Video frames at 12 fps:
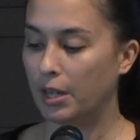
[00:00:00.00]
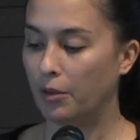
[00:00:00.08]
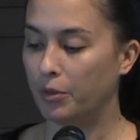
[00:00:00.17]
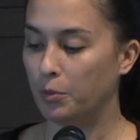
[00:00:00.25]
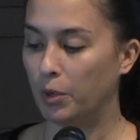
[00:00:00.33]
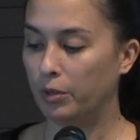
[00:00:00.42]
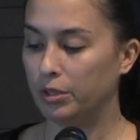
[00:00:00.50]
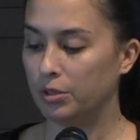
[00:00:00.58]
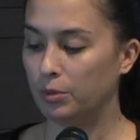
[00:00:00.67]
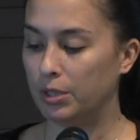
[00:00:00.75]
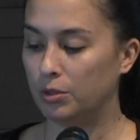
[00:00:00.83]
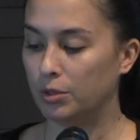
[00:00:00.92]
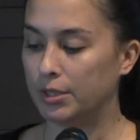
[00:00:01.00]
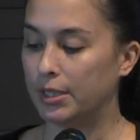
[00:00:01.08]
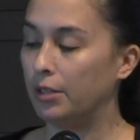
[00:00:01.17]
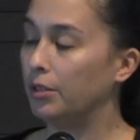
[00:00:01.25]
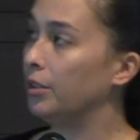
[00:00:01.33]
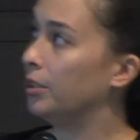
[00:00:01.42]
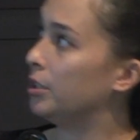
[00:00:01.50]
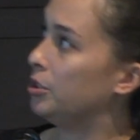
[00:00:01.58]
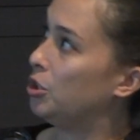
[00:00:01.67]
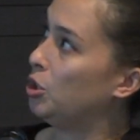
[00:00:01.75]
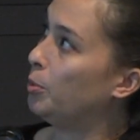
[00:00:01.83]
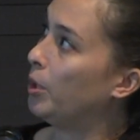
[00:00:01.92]
Health and Wellness Resource Center,
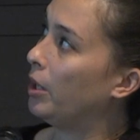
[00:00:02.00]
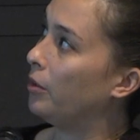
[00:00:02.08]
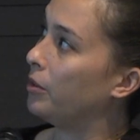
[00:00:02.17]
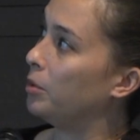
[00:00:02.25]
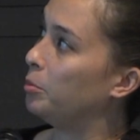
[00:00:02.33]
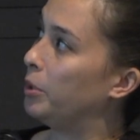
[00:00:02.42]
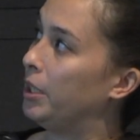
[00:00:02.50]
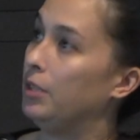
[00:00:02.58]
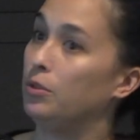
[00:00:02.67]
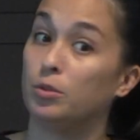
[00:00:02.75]
Consumer Health Complete.